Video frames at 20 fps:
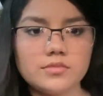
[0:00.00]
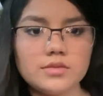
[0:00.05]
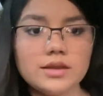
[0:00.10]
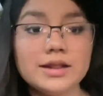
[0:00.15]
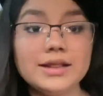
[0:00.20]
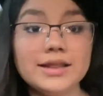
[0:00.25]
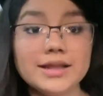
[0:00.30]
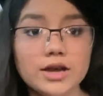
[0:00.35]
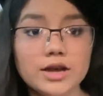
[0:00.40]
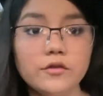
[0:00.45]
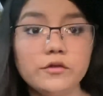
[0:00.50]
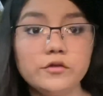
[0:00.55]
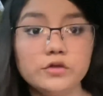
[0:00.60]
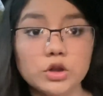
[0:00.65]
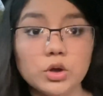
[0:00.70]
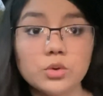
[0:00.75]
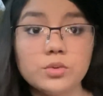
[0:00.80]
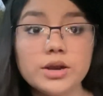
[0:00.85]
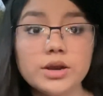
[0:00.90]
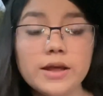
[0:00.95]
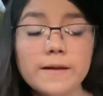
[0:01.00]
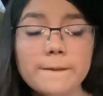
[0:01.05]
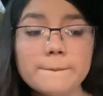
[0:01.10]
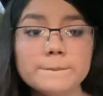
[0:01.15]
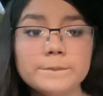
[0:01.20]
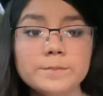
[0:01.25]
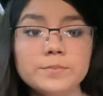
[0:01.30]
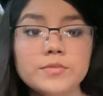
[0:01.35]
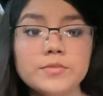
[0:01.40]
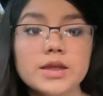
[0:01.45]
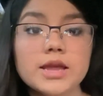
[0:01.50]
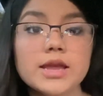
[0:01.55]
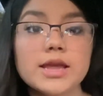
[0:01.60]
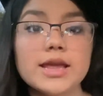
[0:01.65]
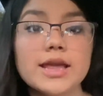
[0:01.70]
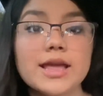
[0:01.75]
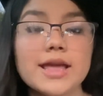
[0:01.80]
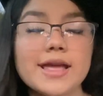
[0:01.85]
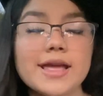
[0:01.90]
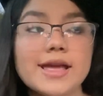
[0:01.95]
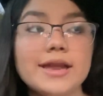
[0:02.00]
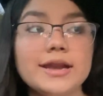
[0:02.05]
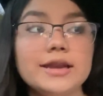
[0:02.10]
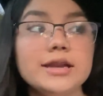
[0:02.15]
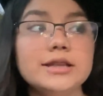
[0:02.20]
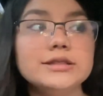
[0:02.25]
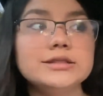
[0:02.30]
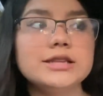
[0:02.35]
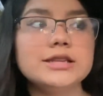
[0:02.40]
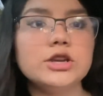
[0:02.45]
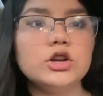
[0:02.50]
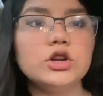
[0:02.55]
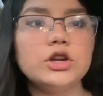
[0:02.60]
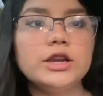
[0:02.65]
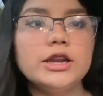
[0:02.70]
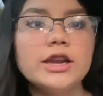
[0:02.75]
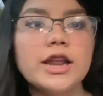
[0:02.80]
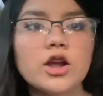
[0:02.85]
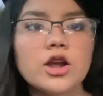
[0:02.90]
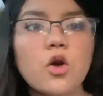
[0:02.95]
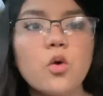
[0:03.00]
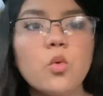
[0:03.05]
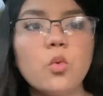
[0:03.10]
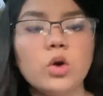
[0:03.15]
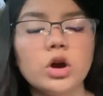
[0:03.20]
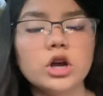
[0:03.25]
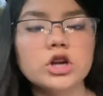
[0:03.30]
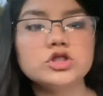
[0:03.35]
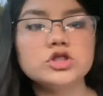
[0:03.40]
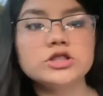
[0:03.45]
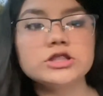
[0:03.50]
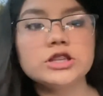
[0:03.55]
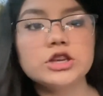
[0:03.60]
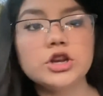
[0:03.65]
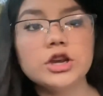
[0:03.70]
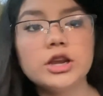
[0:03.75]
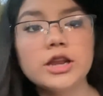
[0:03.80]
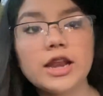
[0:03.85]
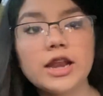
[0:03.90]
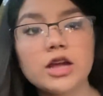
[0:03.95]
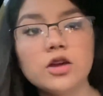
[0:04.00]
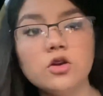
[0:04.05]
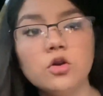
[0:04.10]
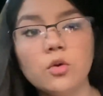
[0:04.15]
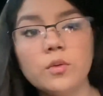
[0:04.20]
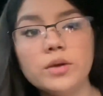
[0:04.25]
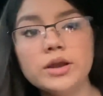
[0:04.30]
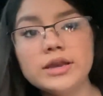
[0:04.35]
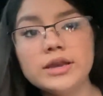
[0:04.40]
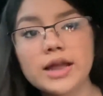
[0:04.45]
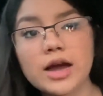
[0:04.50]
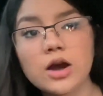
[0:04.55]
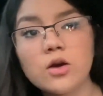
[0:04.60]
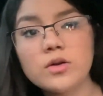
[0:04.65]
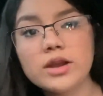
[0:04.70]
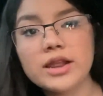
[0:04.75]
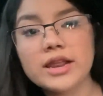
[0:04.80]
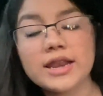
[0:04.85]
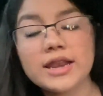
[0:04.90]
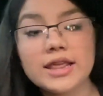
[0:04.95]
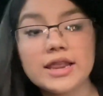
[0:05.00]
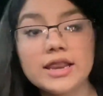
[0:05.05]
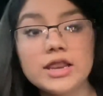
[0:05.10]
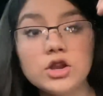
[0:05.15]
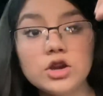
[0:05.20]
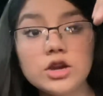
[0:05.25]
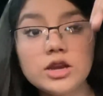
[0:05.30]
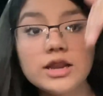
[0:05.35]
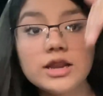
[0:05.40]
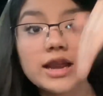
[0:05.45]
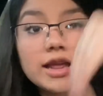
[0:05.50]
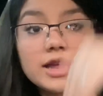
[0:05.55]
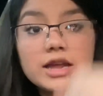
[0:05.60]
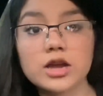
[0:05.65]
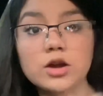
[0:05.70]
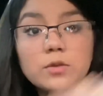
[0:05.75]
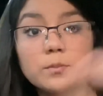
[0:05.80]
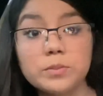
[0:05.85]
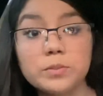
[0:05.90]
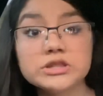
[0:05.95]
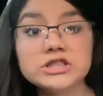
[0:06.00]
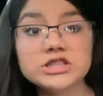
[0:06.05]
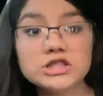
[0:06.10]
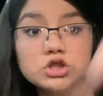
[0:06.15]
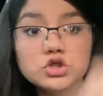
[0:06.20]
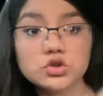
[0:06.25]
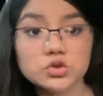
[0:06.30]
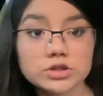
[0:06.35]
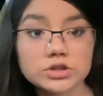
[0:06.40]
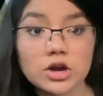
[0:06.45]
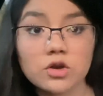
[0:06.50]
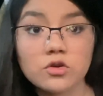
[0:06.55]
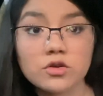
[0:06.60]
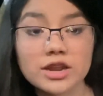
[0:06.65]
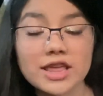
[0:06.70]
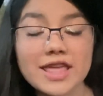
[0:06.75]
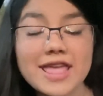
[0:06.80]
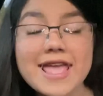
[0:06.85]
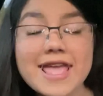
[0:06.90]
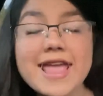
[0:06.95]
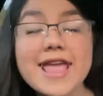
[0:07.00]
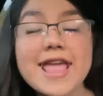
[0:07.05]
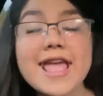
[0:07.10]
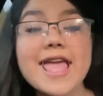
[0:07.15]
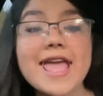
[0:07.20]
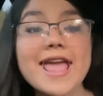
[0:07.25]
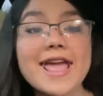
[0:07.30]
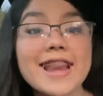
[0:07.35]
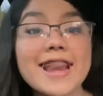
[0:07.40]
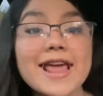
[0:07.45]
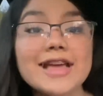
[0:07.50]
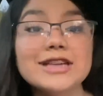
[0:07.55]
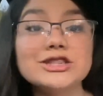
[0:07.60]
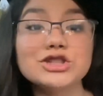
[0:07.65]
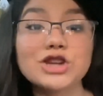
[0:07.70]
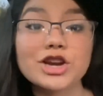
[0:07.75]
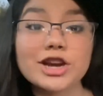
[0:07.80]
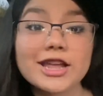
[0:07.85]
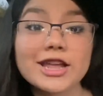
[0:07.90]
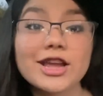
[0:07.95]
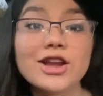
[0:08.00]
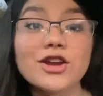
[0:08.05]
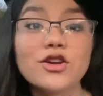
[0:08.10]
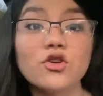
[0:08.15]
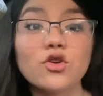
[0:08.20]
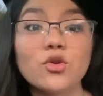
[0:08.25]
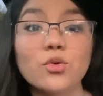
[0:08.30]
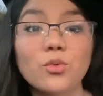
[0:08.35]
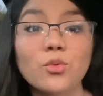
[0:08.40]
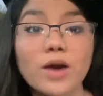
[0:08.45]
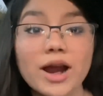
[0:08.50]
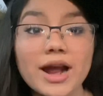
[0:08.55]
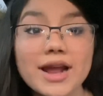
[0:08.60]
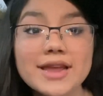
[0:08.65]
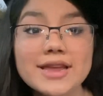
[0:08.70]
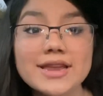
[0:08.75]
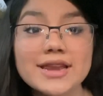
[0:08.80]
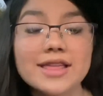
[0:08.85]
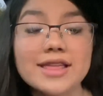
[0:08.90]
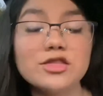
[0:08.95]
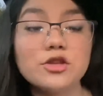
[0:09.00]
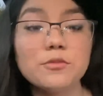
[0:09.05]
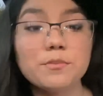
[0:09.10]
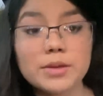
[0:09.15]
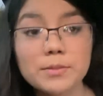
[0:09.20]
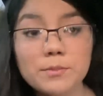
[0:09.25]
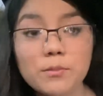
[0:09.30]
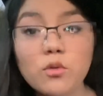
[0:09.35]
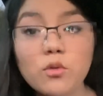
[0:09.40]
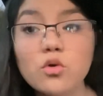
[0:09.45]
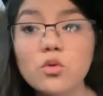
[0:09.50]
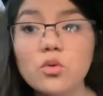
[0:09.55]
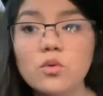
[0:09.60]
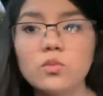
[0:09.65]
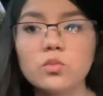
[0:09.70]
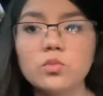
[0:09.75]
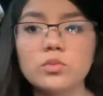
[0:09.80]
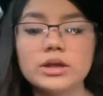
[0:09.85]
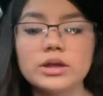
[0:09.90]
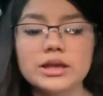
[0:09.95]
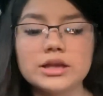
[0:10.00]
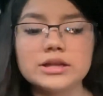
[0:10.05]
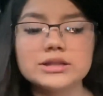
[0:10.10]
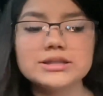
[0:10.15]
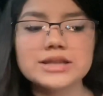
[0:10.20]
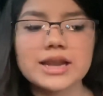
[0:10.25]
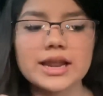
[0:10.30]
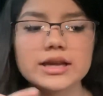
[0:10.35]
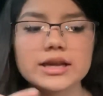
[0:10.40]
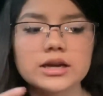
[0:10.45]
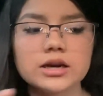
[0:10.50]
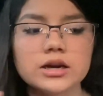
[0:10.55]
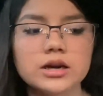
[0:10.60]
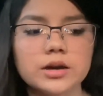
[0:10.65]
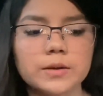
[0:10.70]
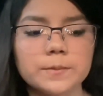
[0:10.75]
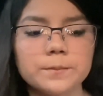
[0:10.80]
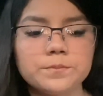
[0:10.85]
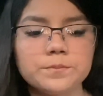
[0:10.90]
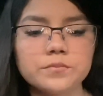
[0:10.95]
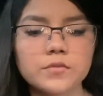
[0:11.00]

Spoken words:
like a floaty. And it's literally like on water, it's literally like going down, and it literally like pushes you down. And I started crying, and the people, it's like I'd